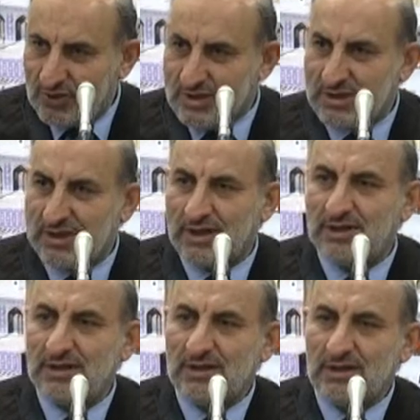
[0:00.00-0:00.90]
to the
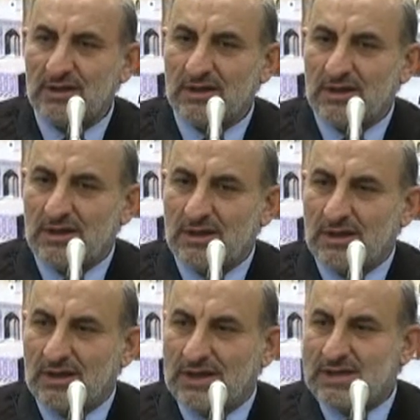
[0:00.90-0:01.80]
skin,
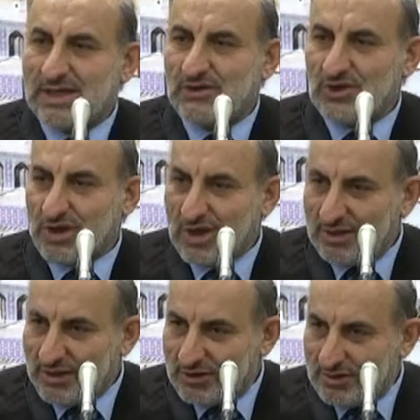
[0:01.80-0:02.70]
is that
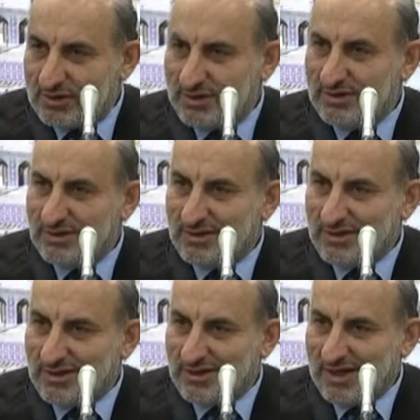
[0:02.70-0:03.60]
regarded
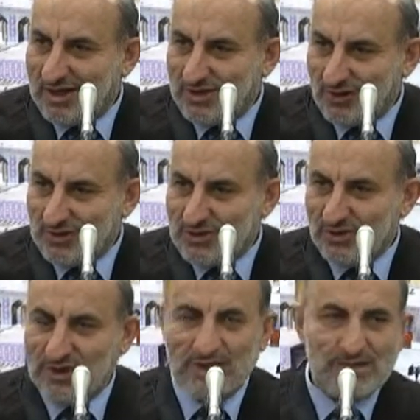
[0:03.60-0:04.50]

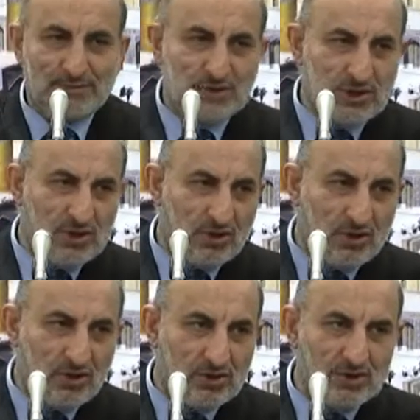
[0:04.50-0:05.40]
also exceptional or
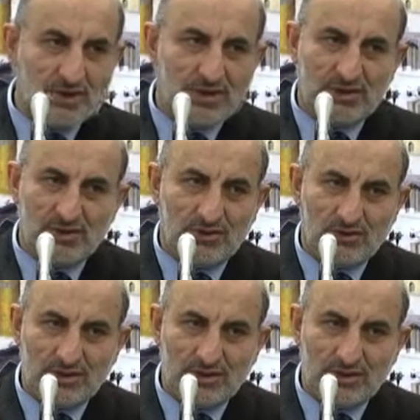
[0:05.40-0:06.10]
not? He said no.